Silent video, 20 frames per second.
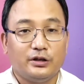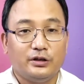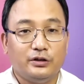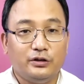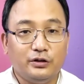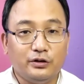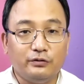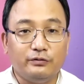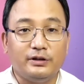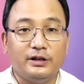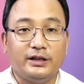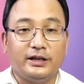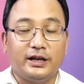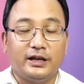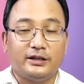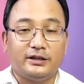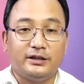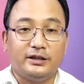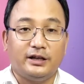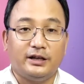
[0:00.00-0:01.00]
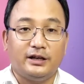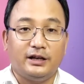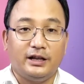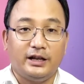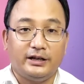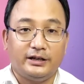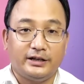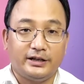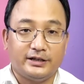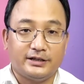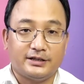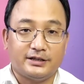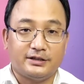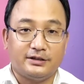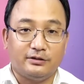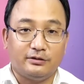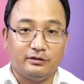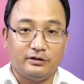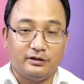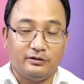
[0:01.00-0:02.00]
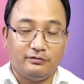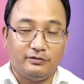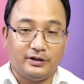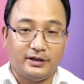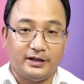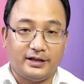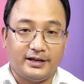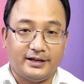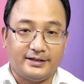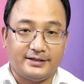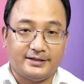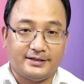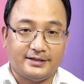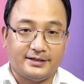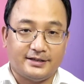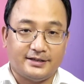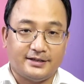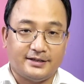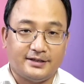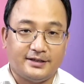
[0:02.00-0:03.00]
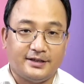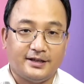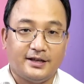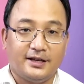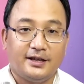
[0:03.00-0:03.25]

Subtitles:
you will get the latest notification.